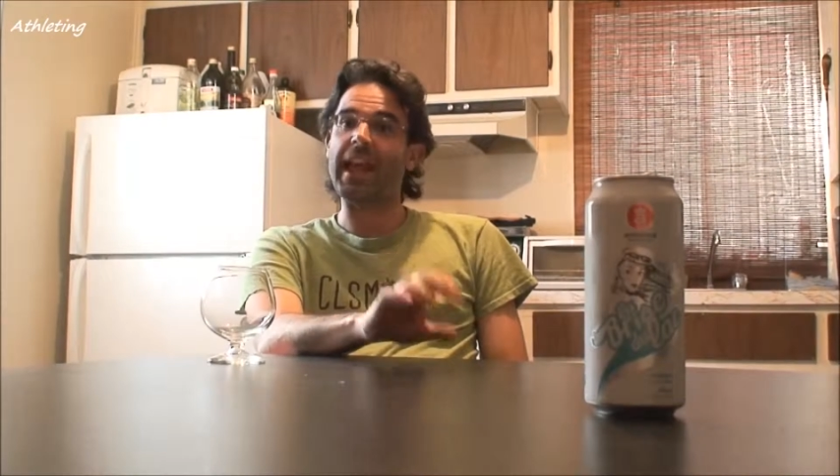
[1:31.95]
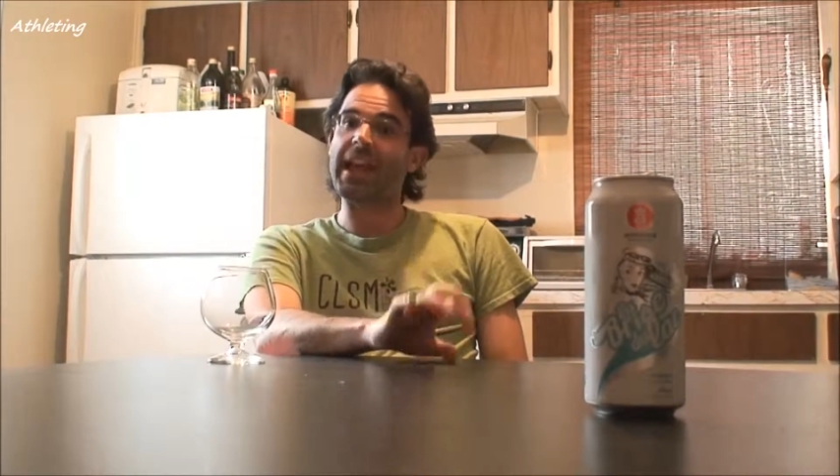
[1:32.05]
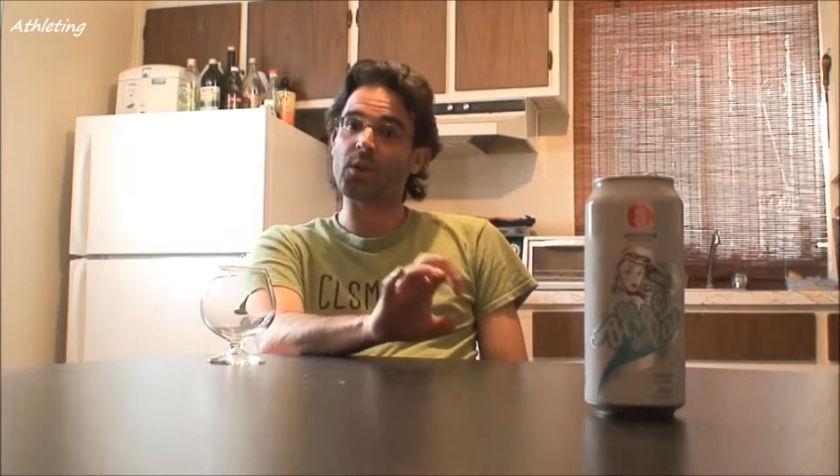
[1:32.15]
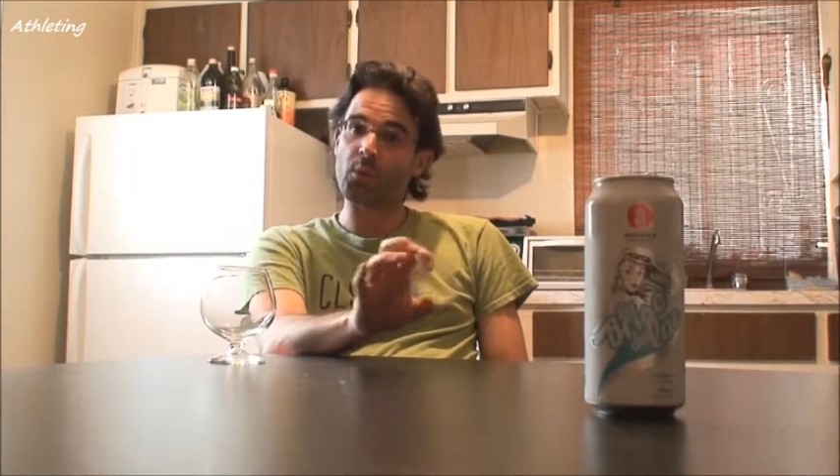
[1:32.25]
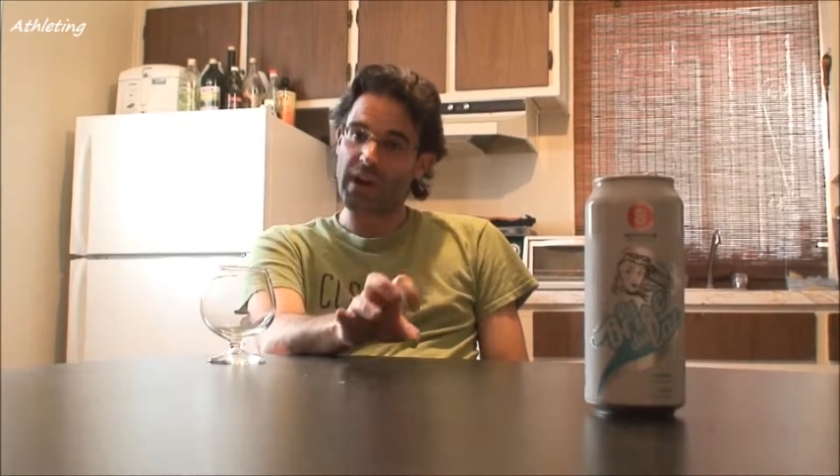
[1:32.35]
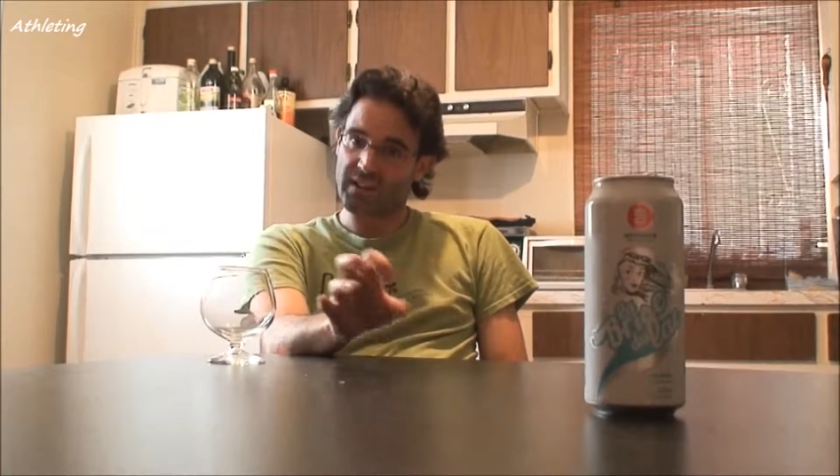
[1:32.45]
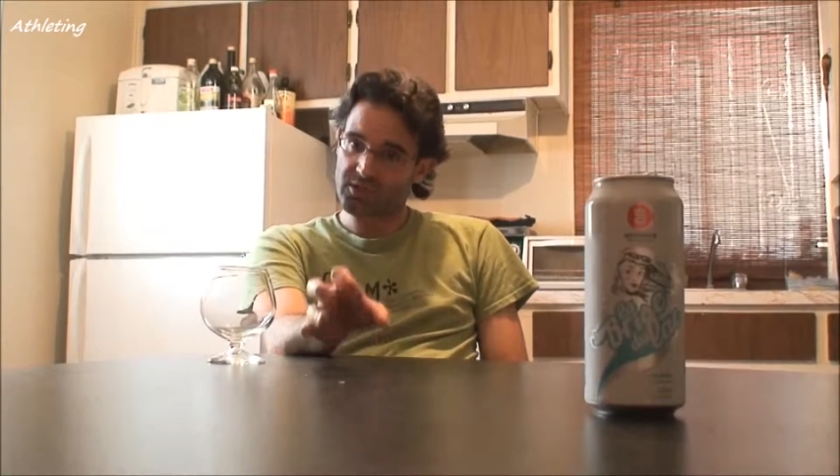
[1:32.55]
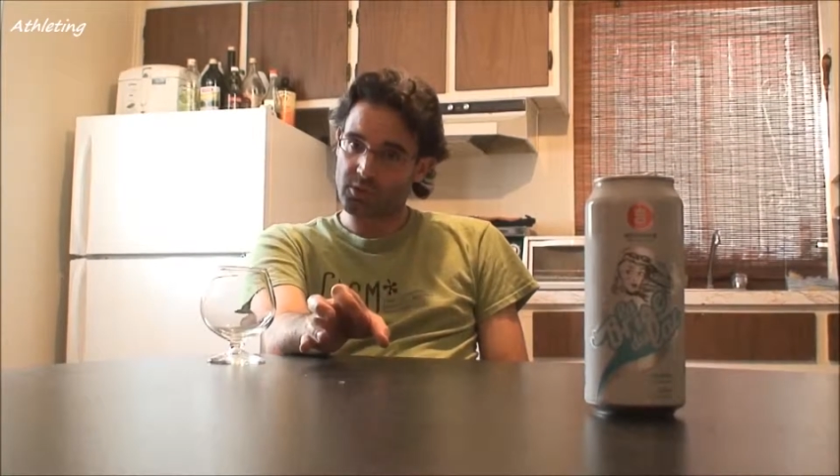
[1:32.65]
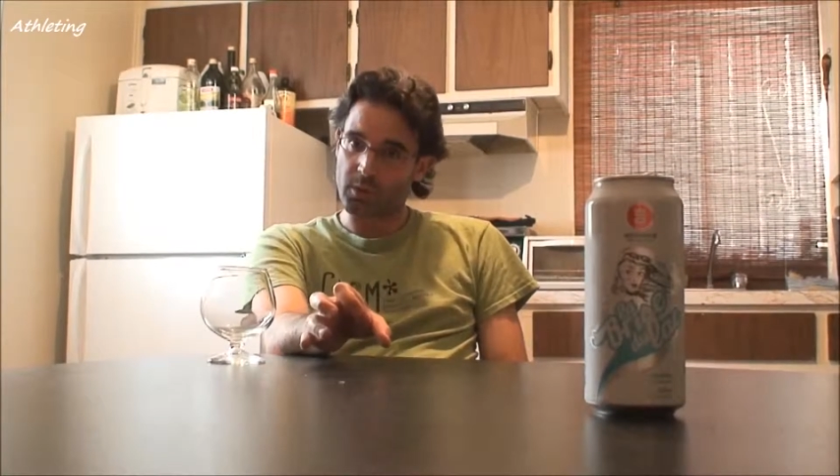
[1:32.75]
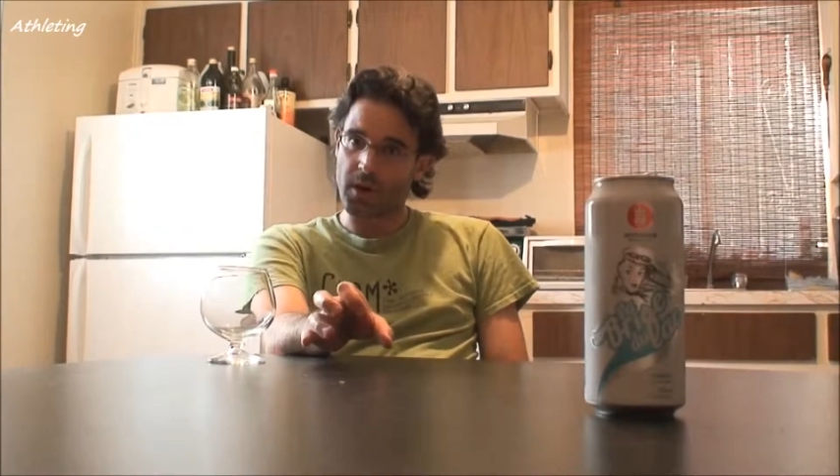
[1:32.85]
and
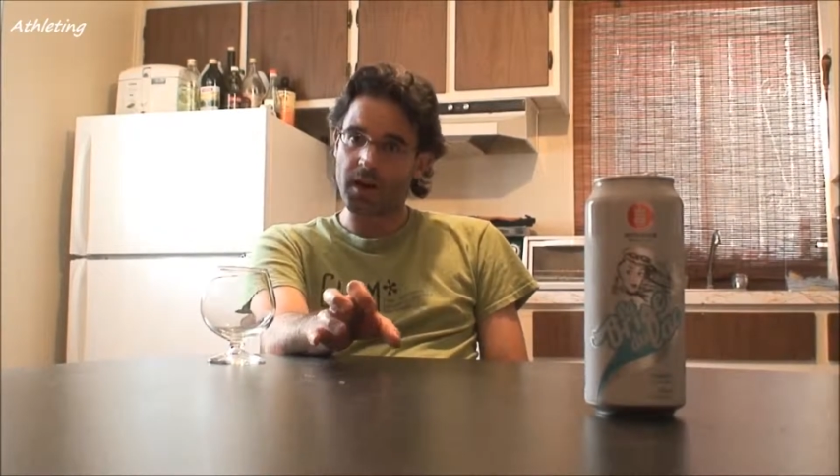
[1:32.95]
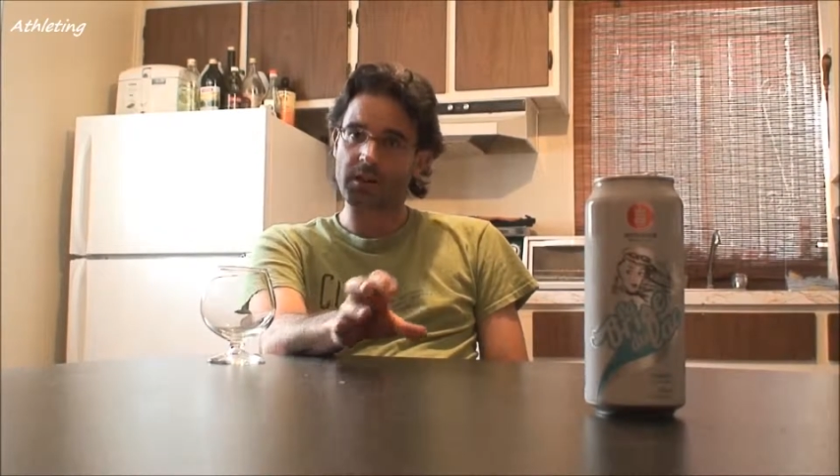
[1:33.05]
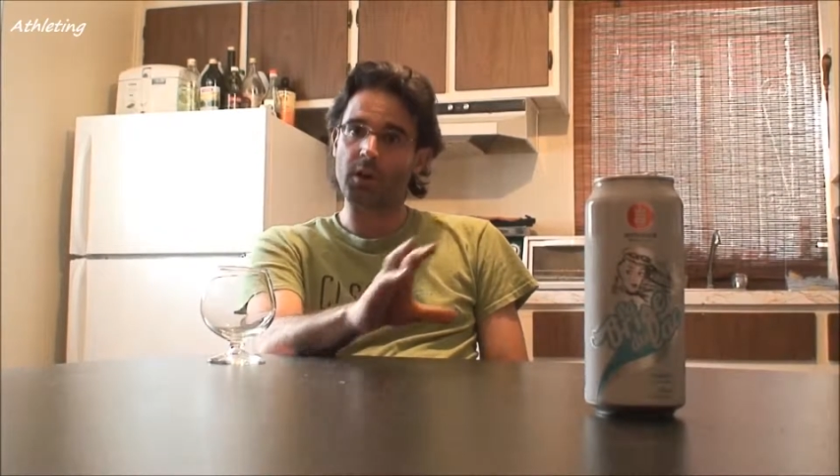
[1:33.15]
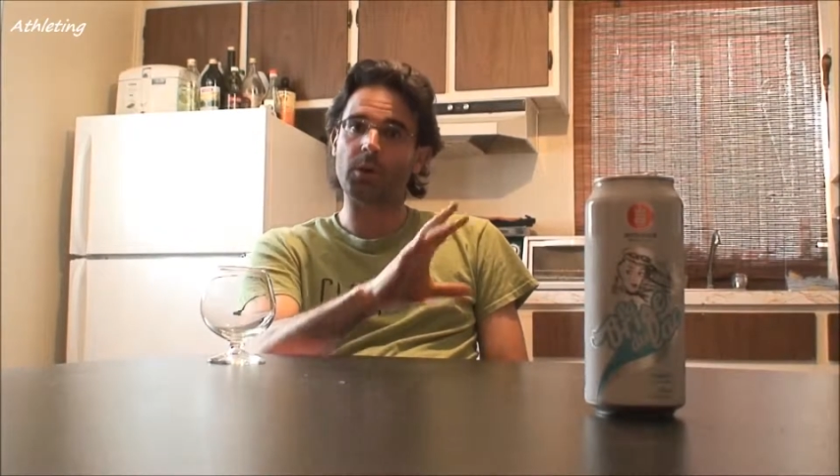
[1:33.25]
restaurants